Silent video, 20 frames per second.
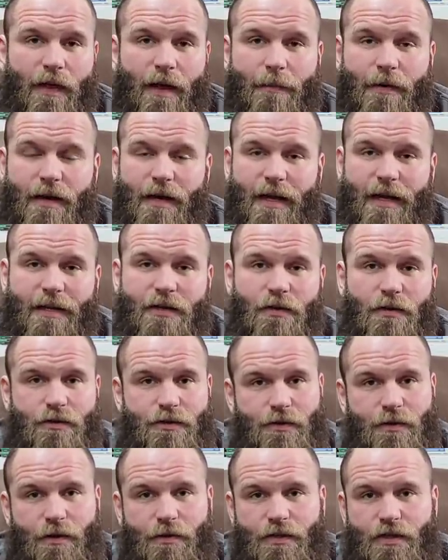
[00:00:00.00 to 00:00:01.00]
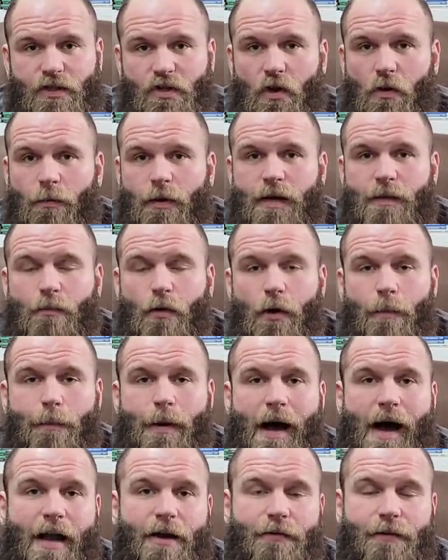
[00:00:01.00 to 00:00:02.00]
I mean, like I told you, there's so many more
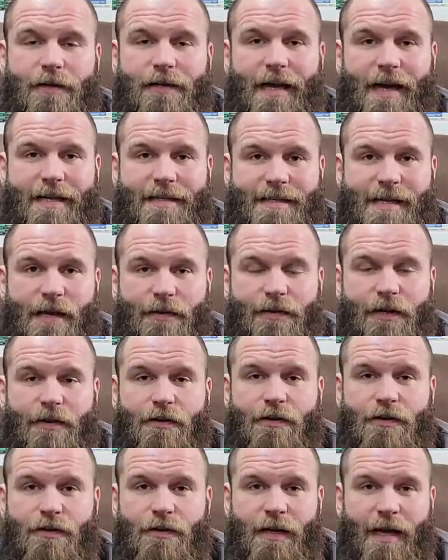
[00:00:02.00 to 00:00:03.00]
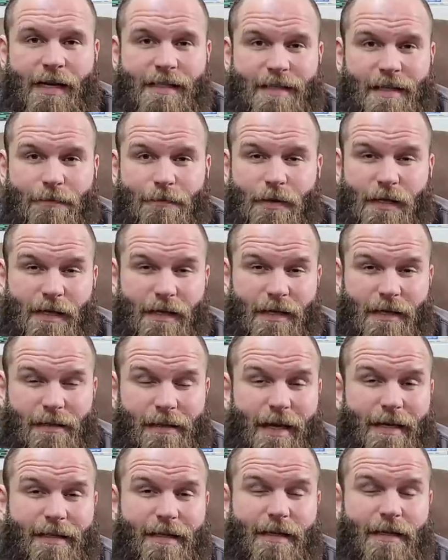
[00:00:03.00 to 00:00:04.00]
pottery lines out there that you guys can be
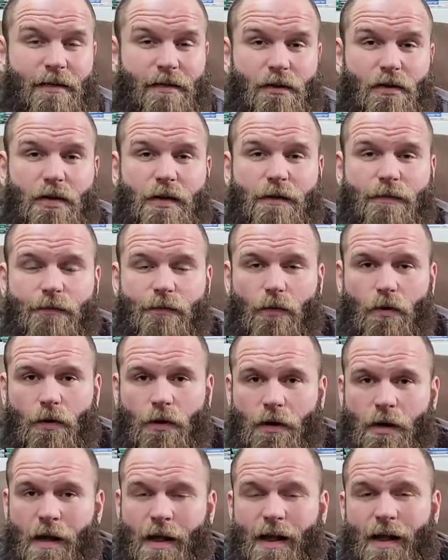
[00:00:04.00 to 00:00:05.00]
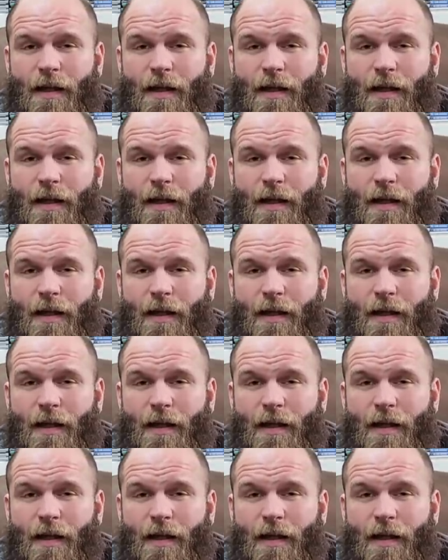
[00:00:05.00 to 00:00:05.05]
collecting and looking for.